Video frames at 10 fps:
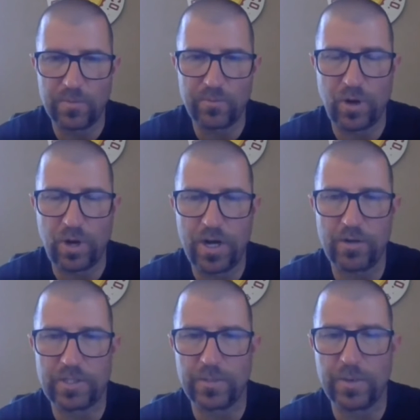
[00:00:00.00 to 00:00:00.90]

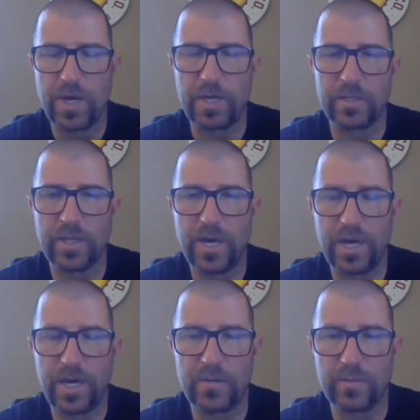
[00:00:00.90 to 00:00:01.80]
Prior to buying
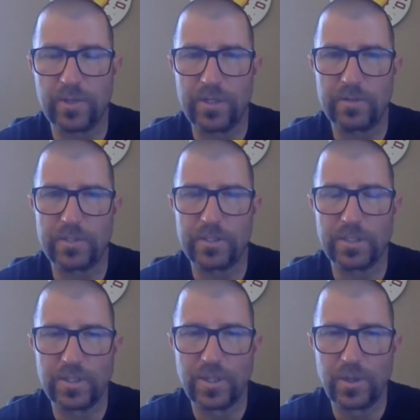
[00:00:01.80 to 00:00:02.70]
that,
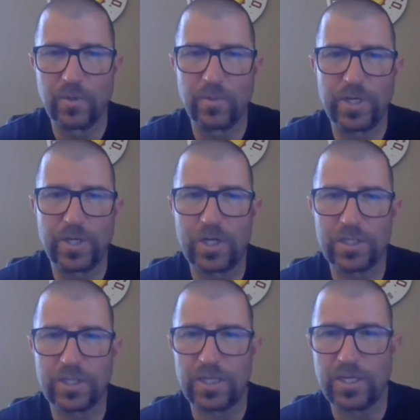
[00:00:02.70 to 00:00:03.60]
we called
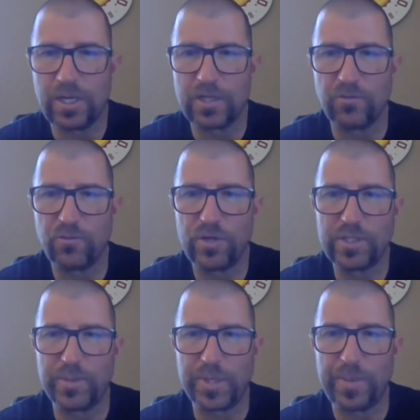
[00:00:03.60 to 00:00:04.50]
it the
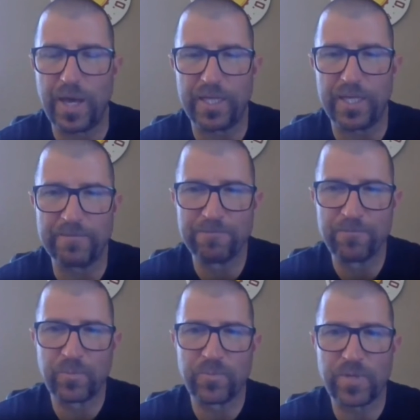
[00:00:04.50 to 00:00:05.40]
Frisbee method,
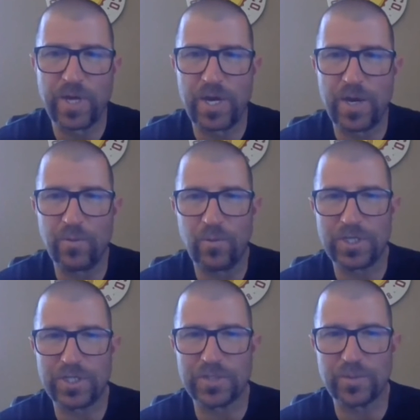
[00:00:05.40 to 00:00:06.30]

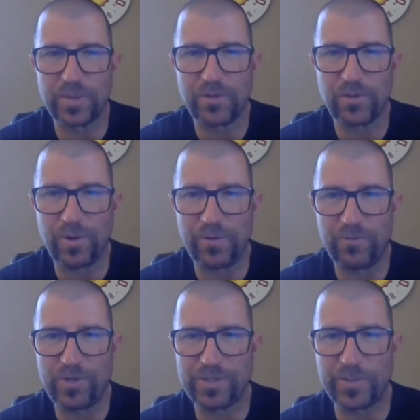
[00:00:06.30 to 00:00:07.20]
which is we'd throw a
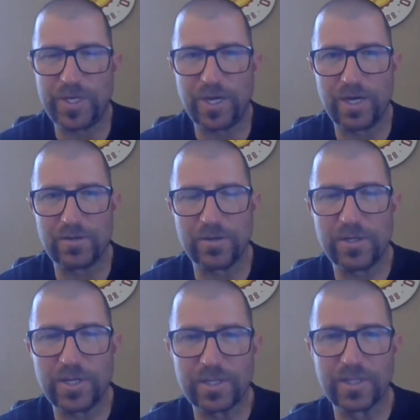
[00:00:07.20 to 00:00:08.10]
Frisbee
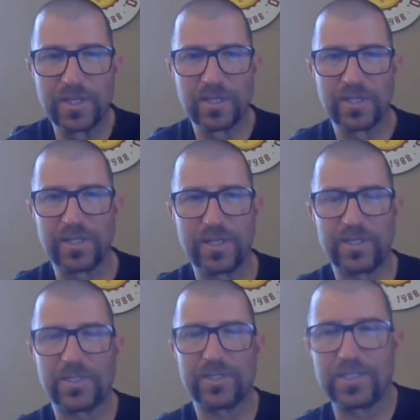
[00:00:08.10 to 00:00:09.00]
underneath
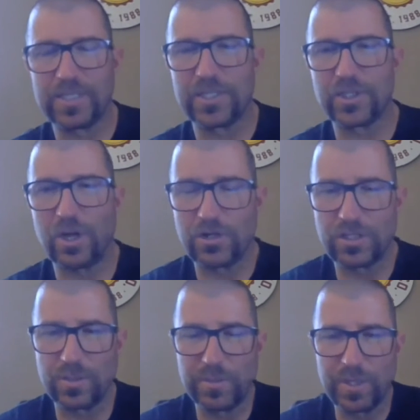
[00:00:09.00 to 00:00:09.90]
the discharge
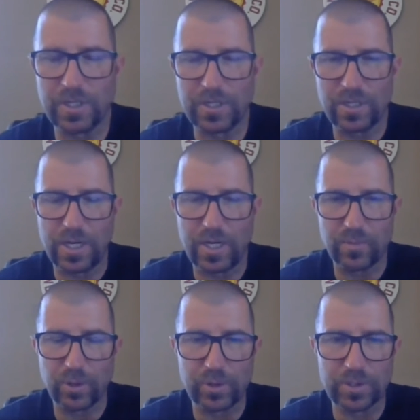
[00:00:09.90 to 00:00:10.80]
of the mill, and
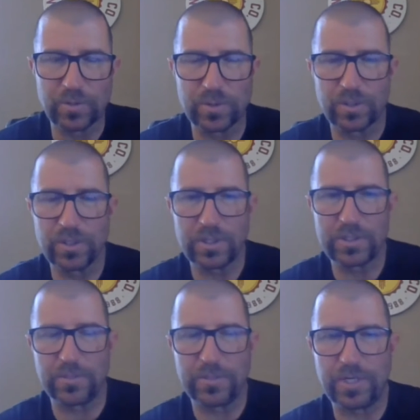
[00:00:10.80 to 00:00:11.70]
brewers would
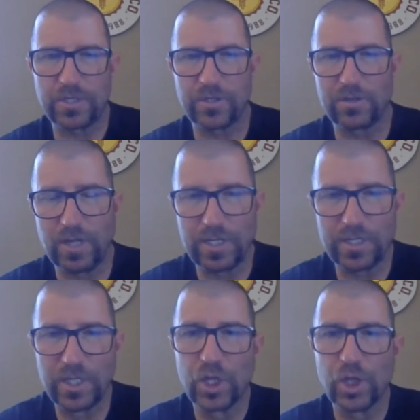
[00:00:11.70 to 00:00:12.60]
look to make sure that it
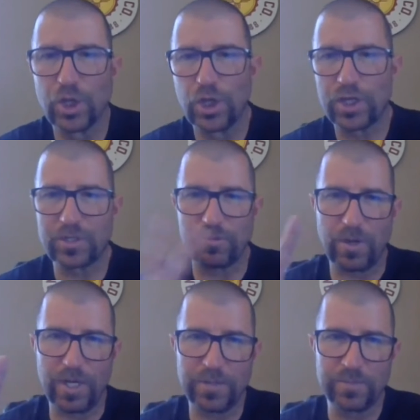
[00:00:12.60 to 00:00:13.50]
looked
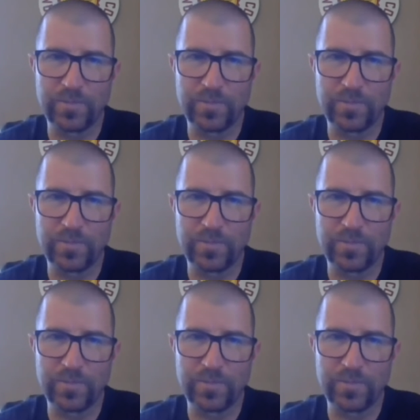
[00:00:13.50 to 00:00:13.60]
right.